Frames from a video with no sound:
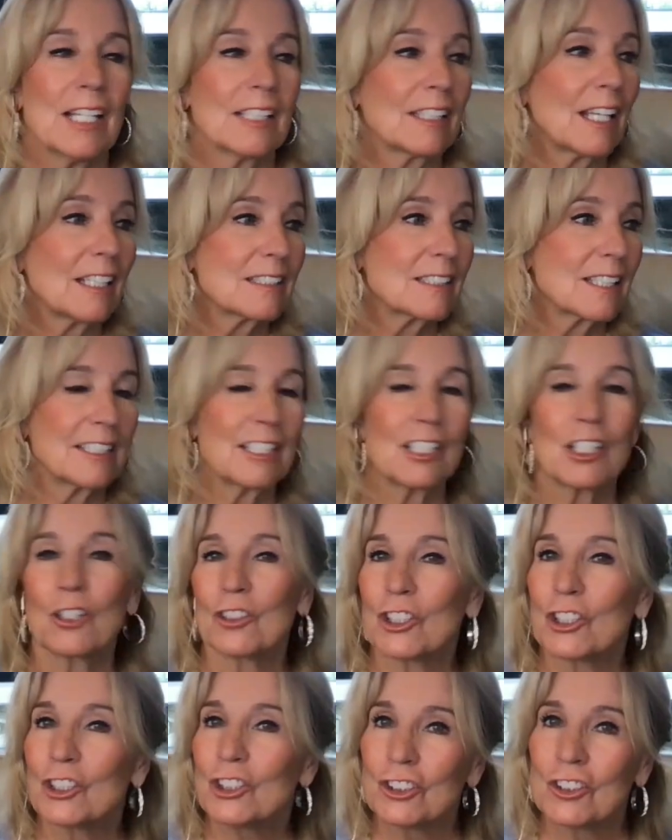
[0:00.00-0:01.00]
They said,
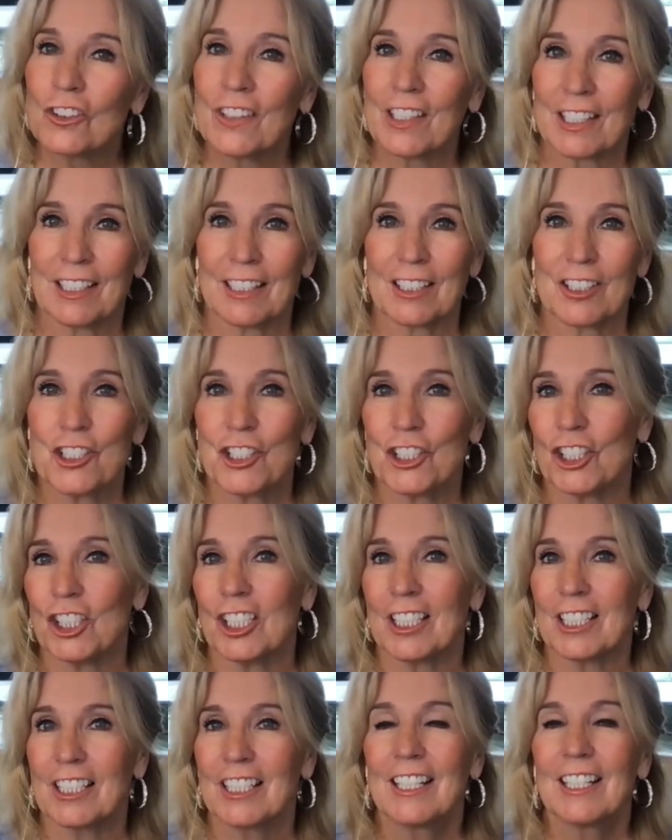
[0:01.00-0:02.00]
the cool thing is,
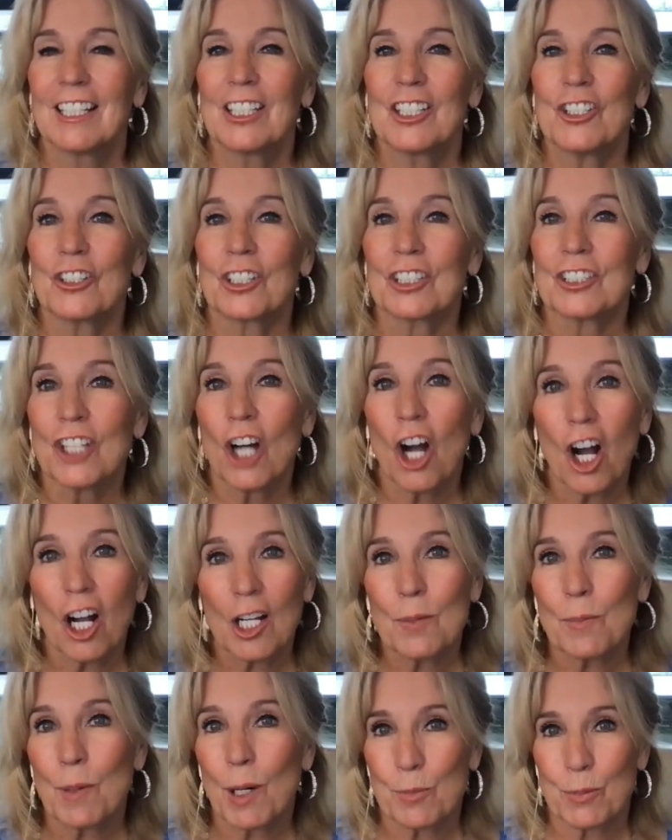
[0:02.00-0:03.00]
Shug, you can
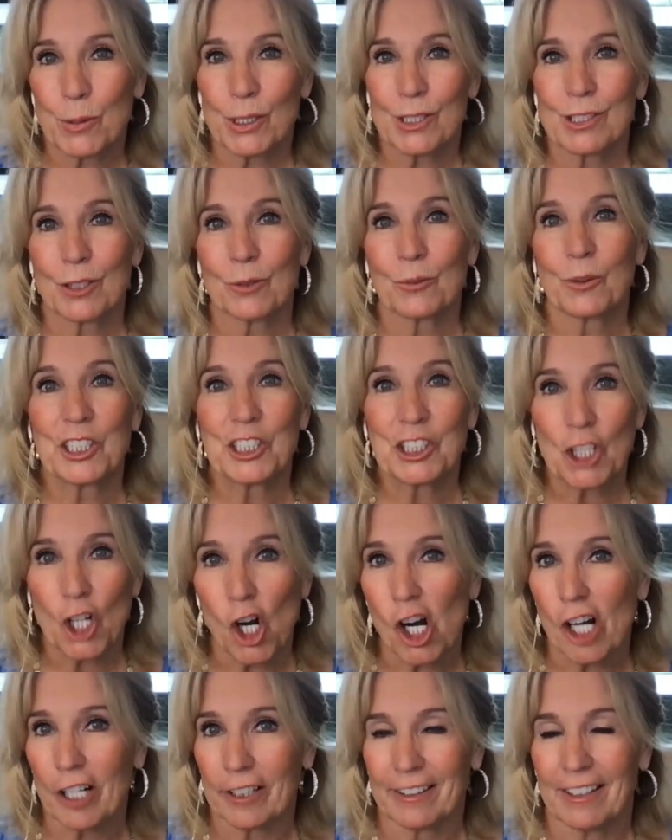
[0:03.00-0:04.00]
talk about prison when you're
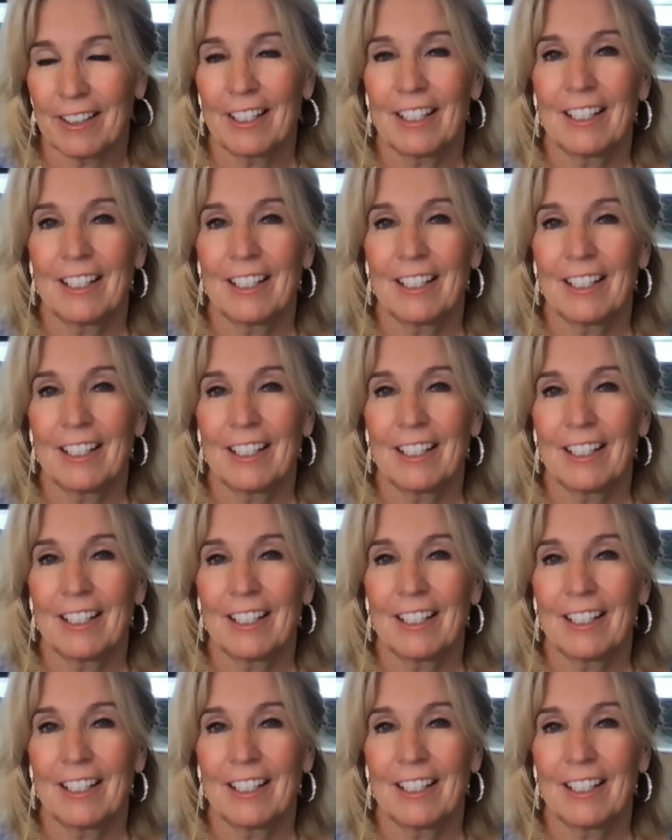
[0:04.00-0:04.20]
on.